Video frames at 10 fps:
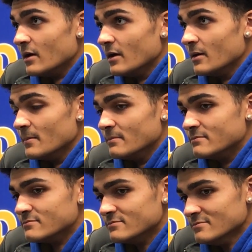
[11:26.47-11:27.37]

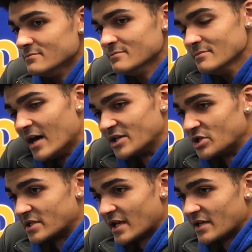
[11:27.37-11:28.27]
Um, I
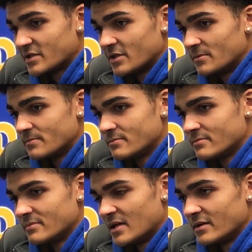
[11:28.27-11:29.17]
just had some.
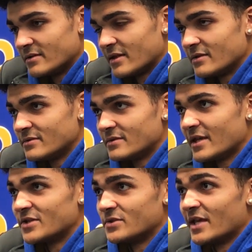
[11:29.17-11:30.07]
Every day,
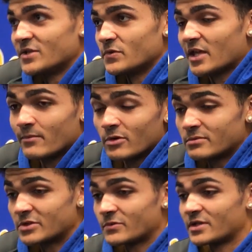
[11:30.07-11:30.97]
that's what, that's what that
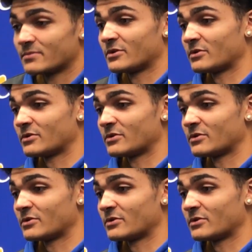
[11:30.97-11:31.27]
breakfast was.